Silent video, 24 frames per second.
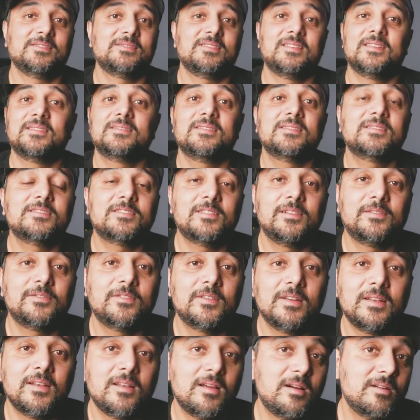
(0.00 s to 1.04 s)
CSS stuff
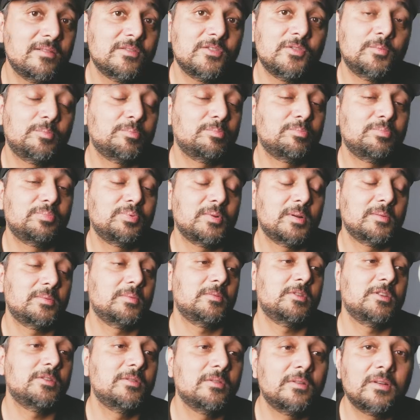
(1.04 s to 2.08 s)
right now, you
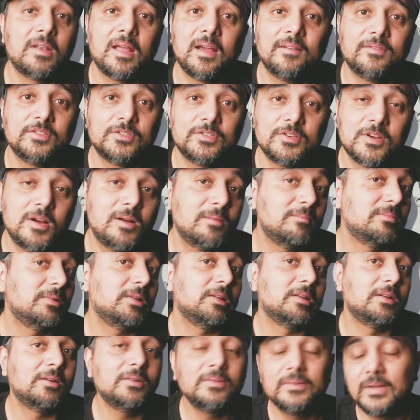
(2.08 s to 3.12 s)
probably don't have a job,
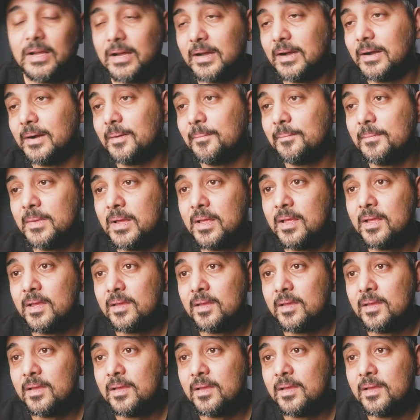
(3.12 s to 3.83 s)
you know, um,